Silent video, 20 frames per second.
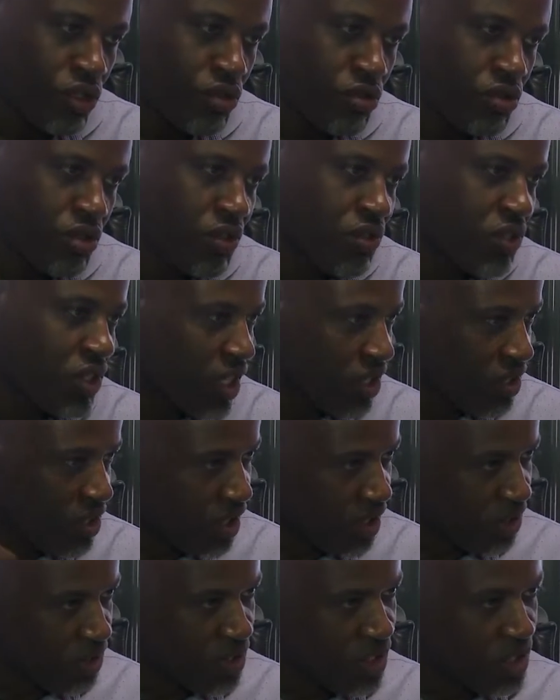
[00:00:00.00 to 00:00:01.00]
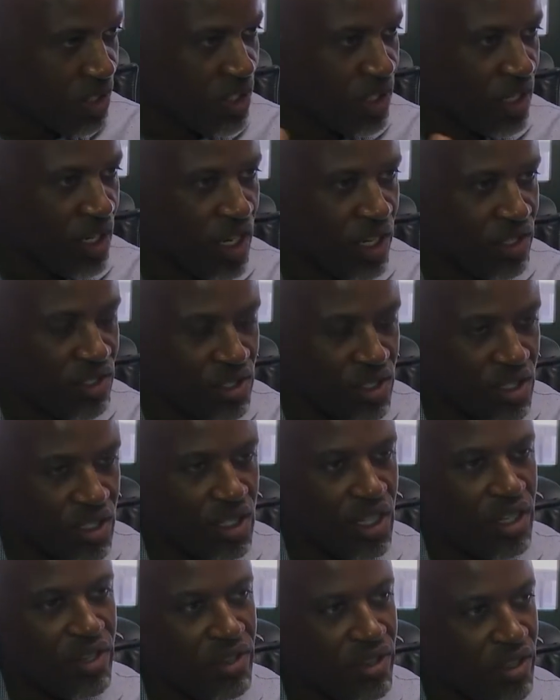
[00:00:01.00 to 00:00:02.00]
We have just extended last
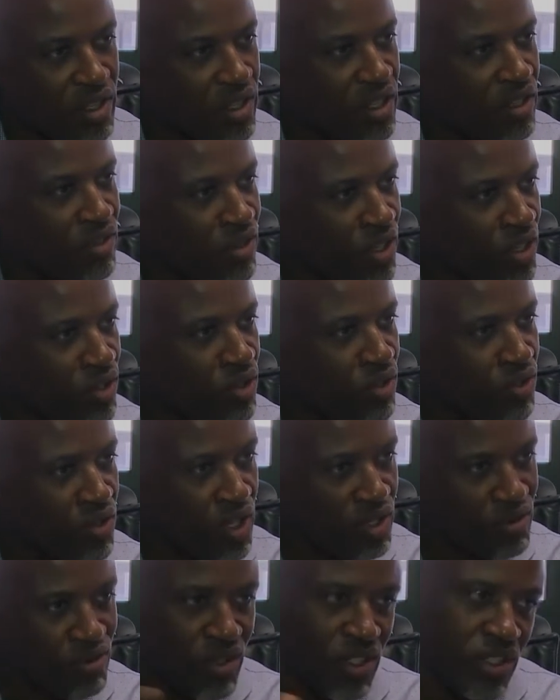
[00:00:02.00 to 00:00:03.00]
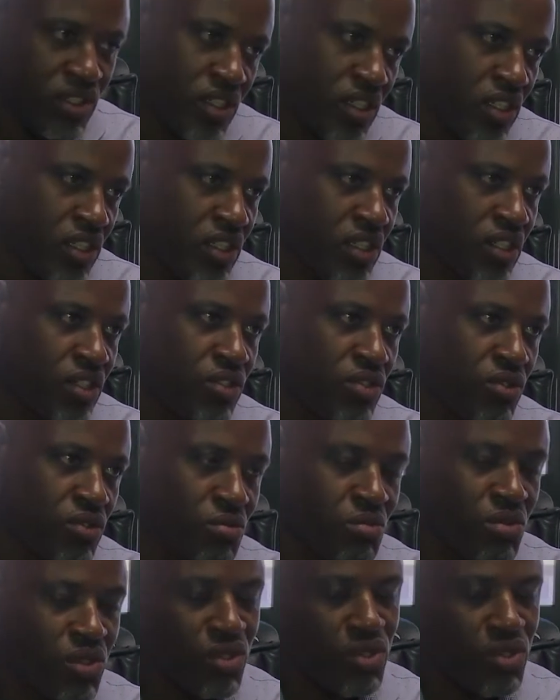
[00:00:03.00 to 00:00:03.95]
year. I think the value of that facility should be